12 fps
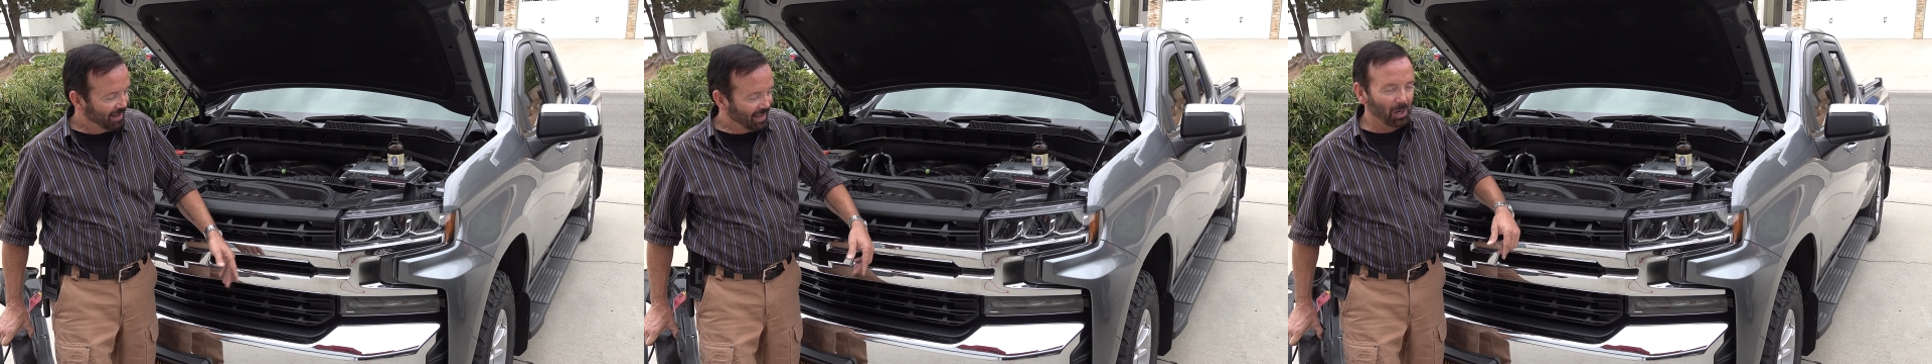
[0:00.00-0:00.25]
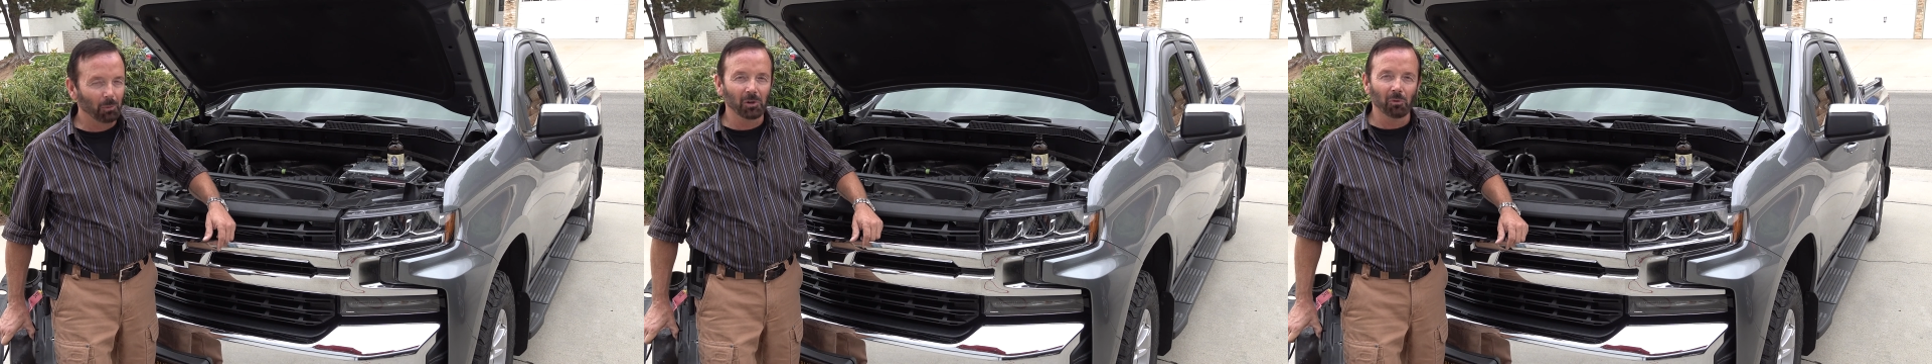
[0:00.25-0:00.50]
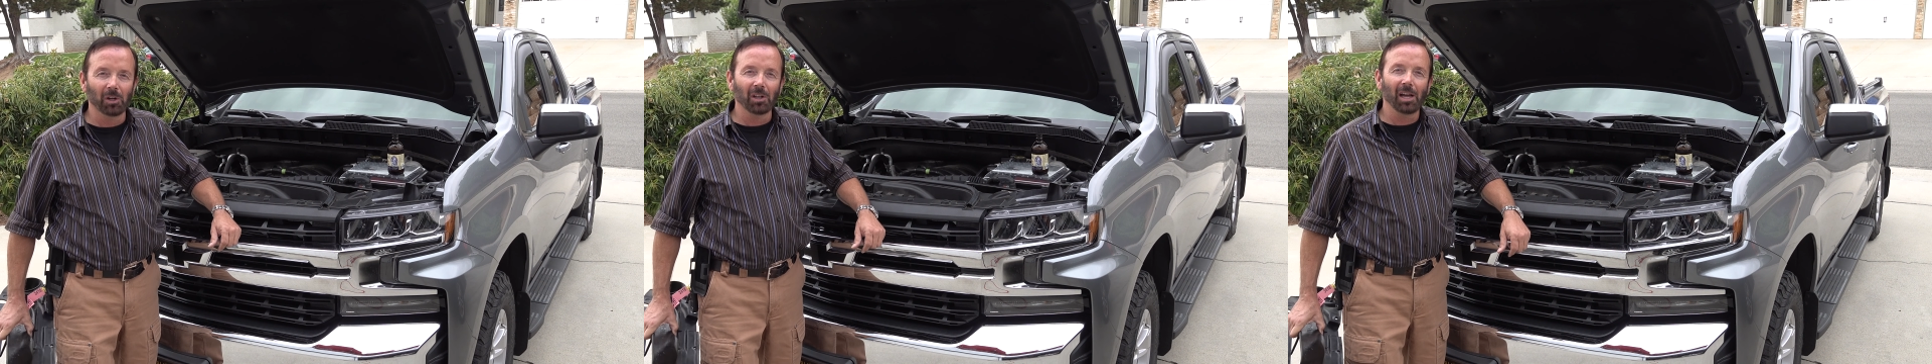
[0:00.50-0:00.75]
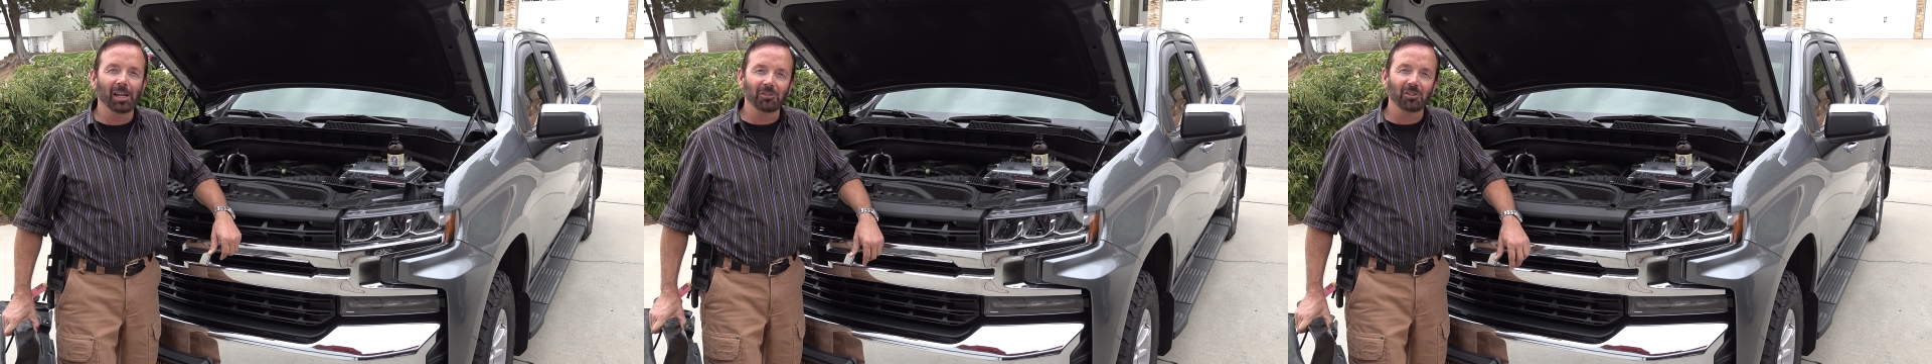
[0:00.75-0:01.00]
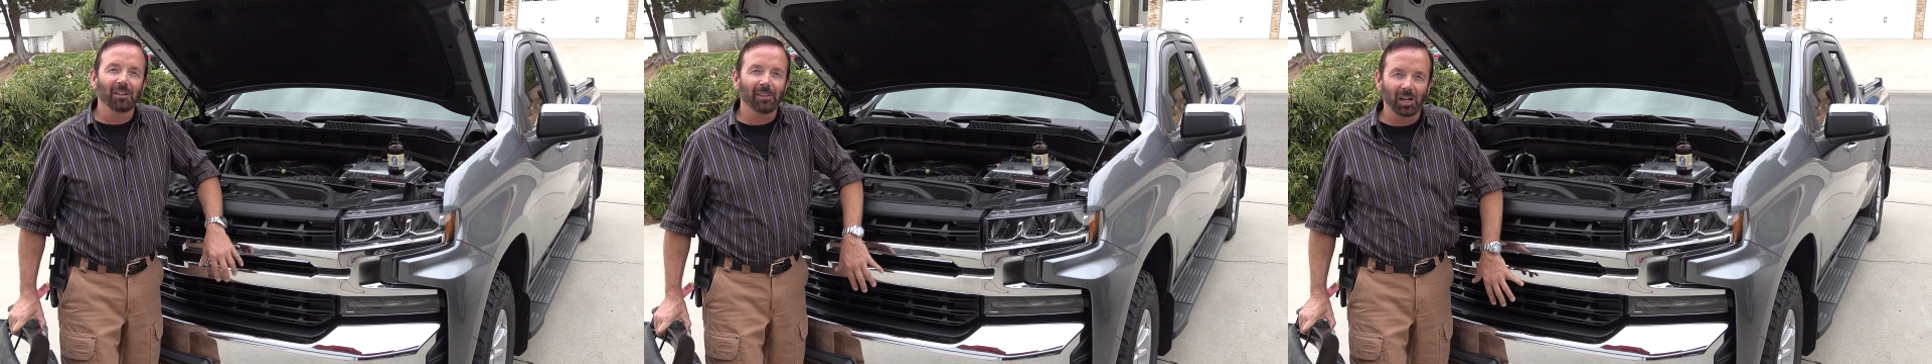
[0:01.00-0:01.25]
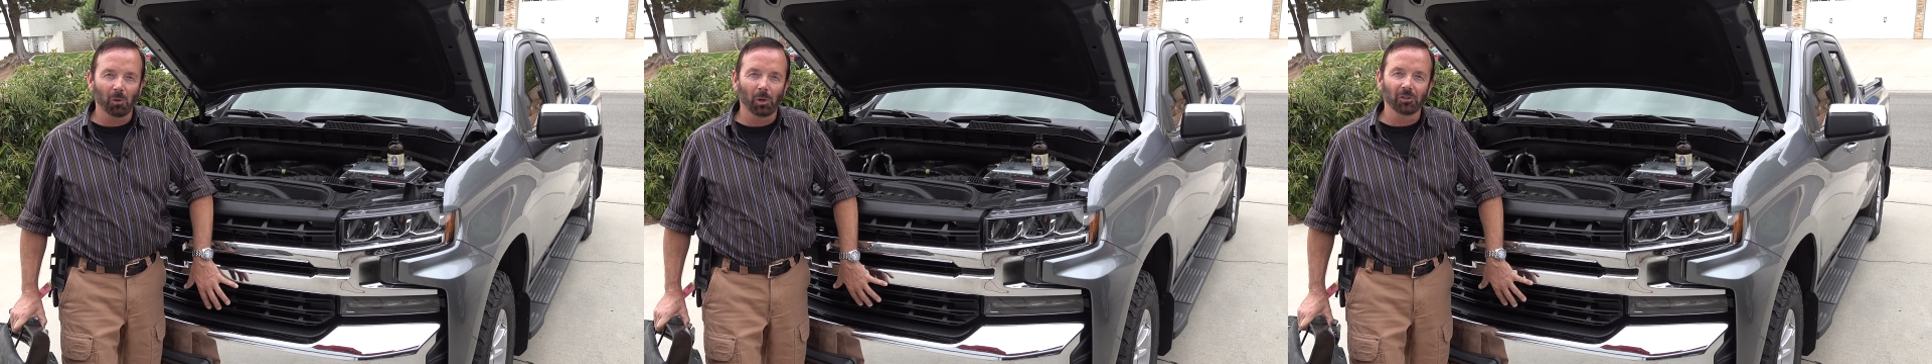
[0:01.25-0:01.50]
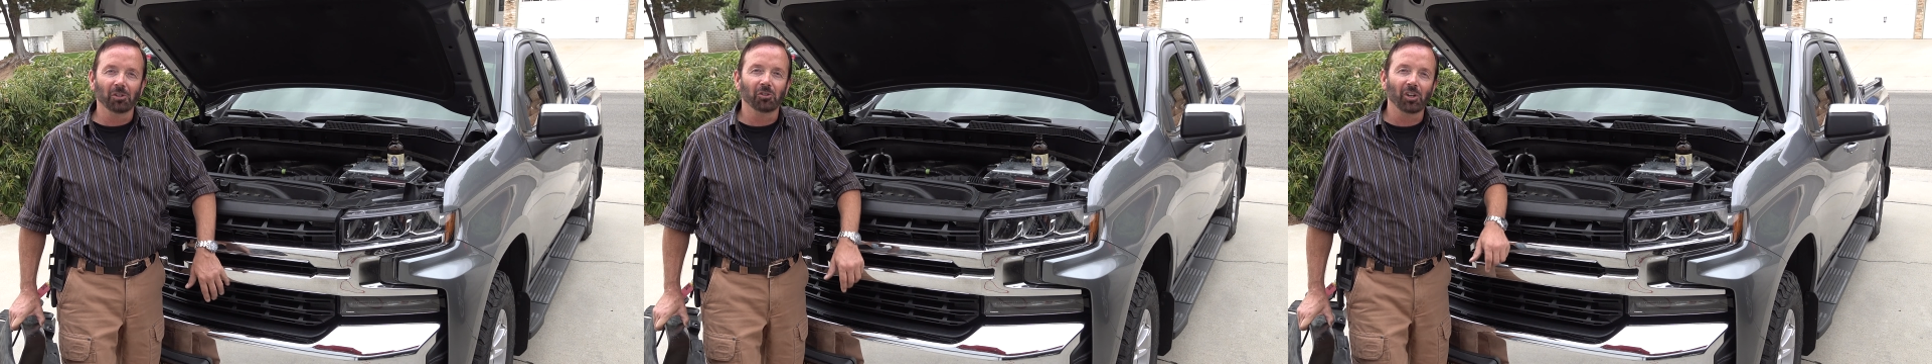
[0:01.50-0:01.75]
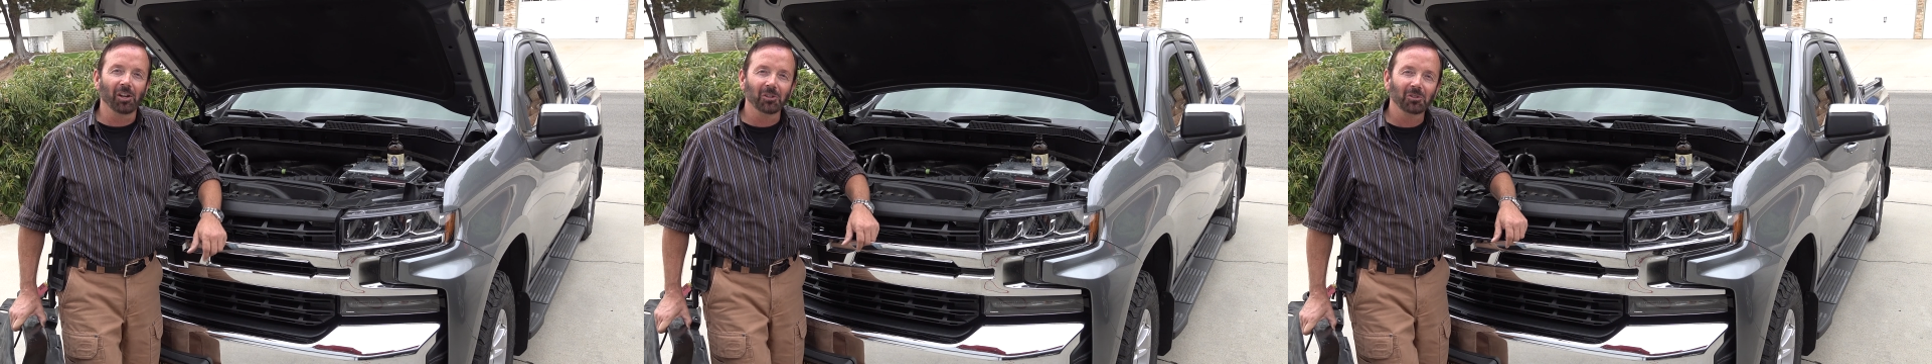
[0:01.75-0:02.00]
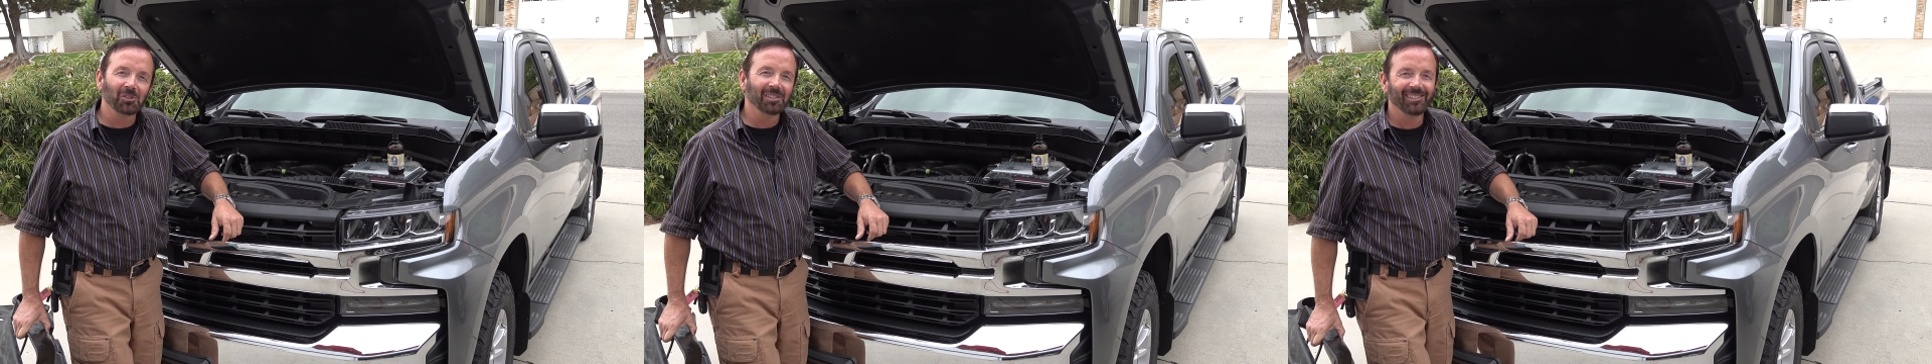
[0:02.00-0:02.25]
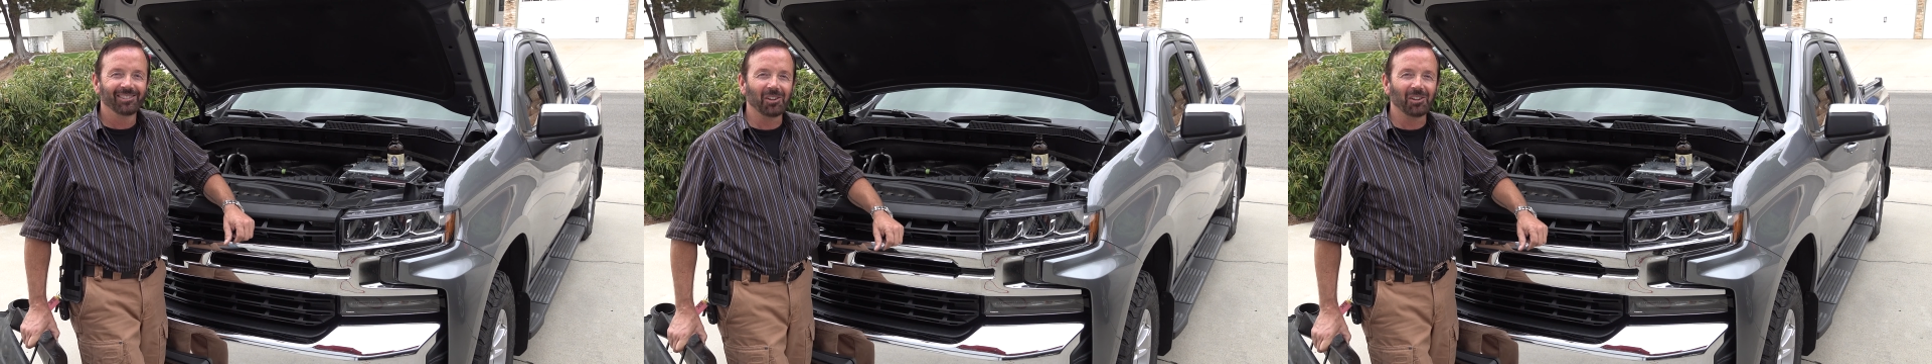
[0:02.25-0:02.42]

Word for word: I would have realized that it was the shutters